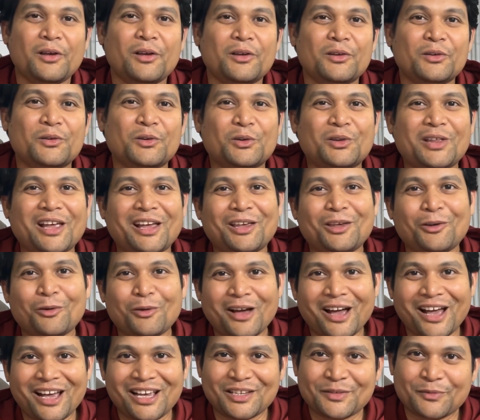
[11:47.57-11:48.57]
So thank you
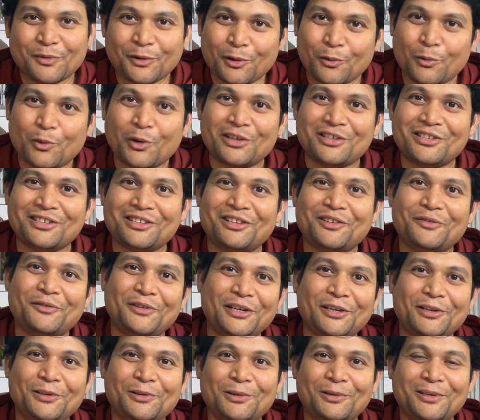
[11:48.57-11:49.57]
guys for watching the
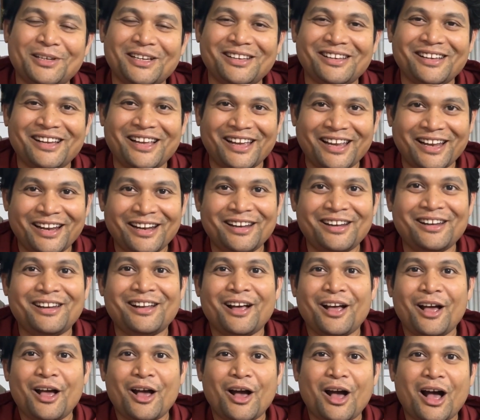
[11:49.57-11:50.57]
video till end.
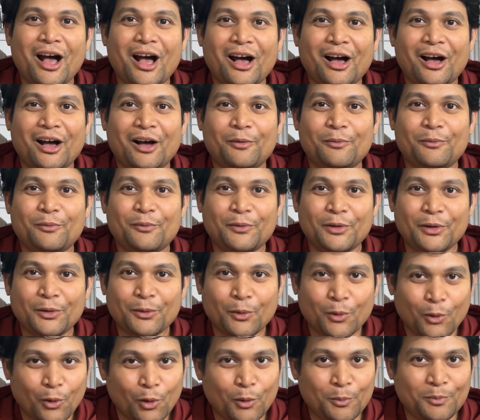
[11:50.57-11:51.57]
We
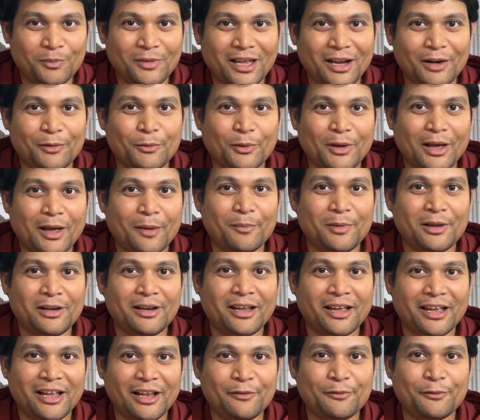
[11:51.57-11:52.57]
hope that we have been
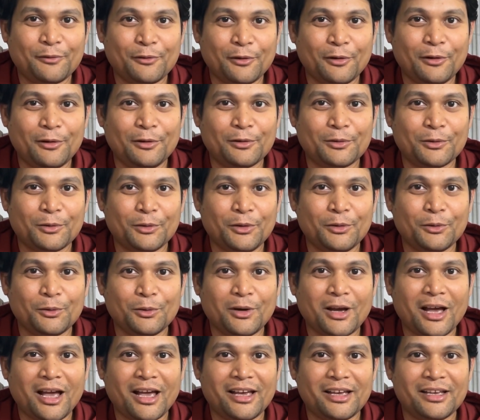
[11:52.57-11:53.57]
helpful to you
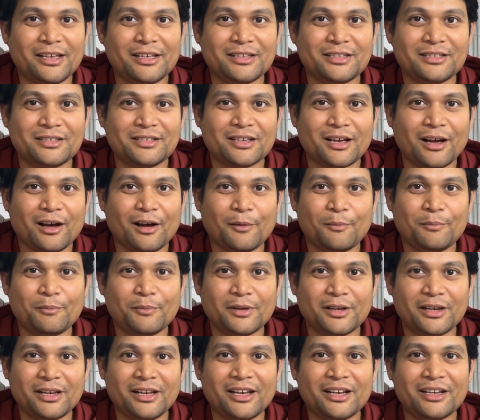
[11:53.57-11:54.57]
guys
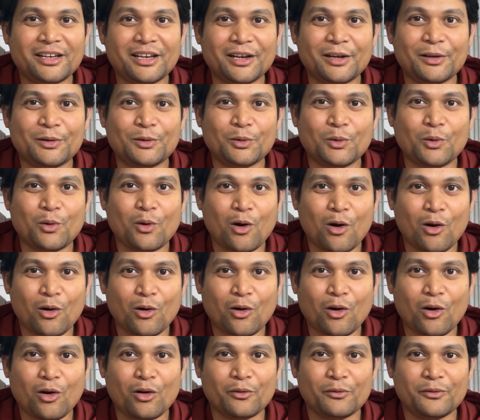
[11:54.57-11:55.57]
related to Hong
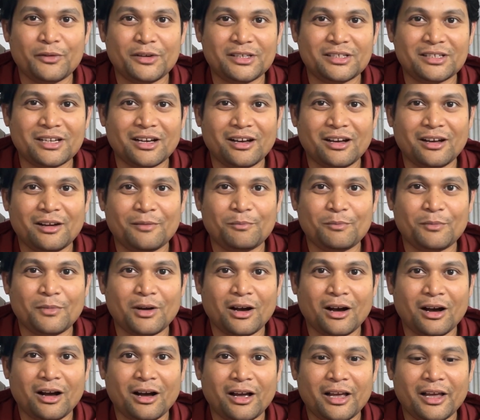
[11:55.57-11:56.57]
Kong visa,
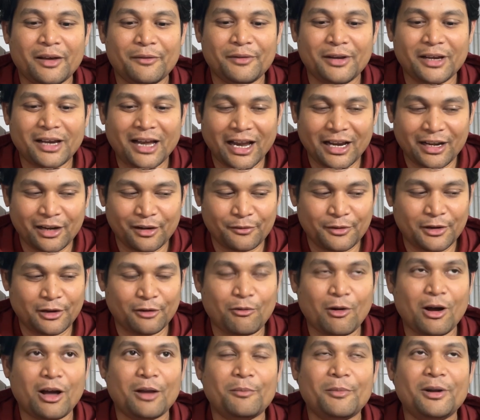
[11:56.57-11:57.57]
every kind of
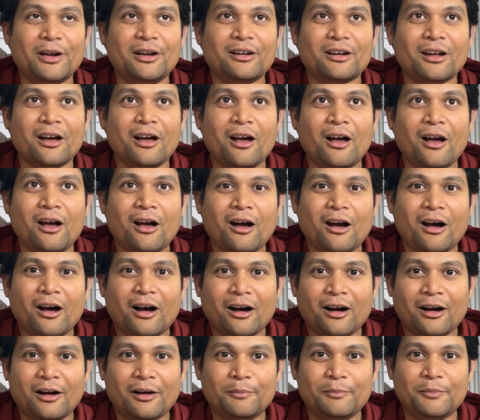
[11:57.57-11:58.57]
requirement.
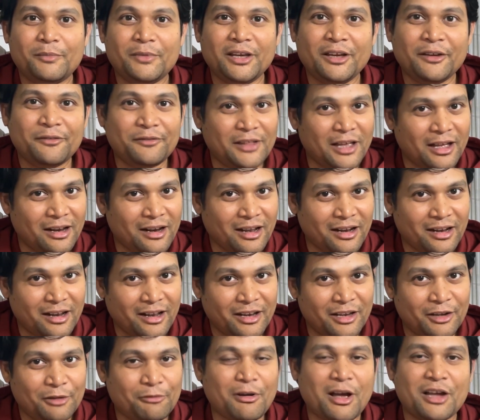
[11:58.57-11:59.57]
If there are
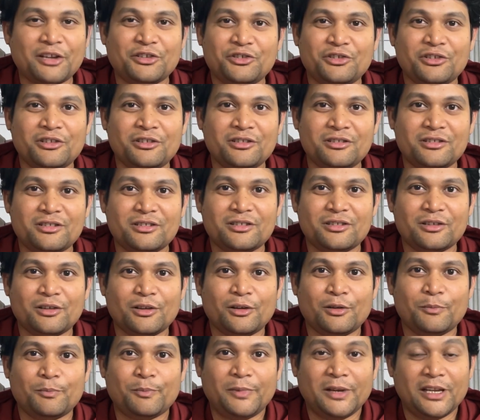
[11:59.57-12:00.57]
any questions,
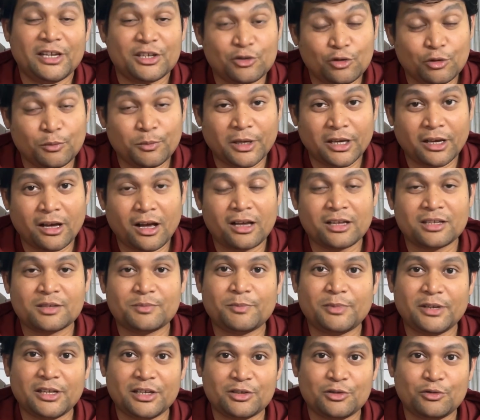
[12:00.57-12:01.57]
please do ping us,
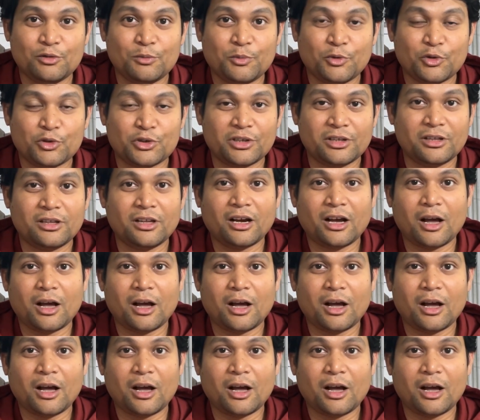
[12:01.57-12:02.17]
please do post in the